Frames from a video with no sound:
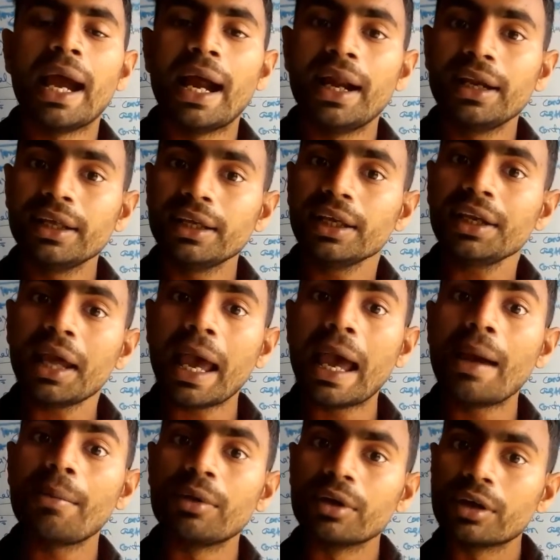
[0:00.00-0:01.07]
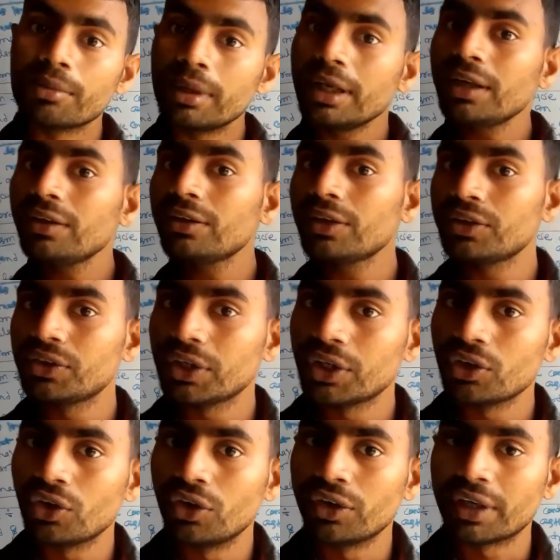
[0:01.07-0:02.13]
And in abnormally
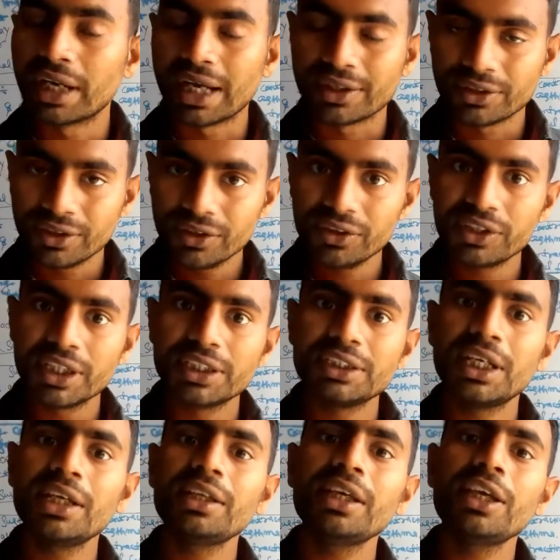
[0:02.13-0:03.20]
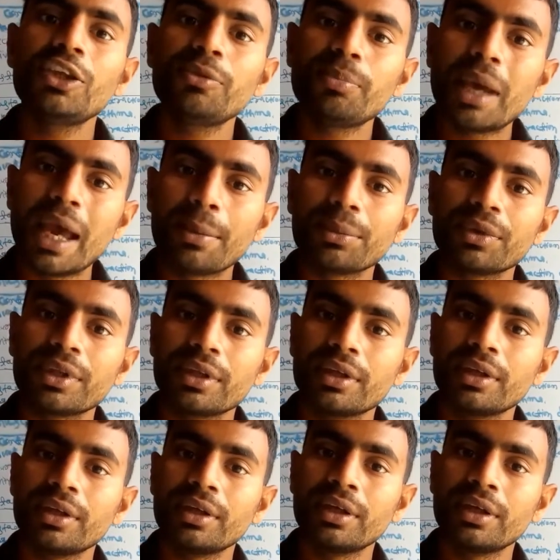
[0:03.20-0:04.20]
sustained contractions such as spams